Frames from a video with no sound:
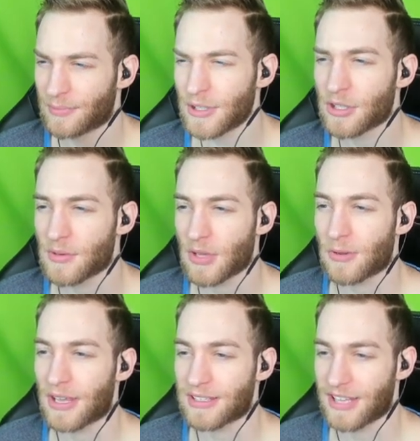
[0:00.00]
Pretty sure it was
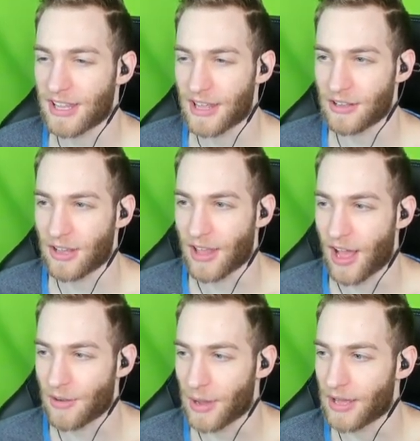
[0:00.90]
ODST that you had the
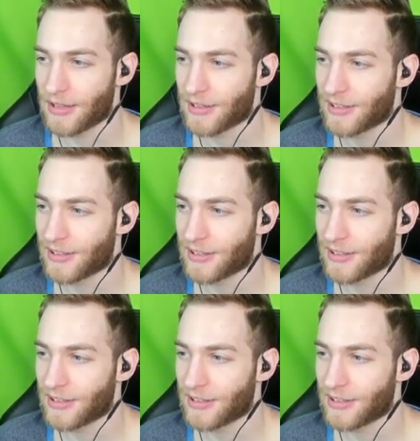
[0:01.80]
highway.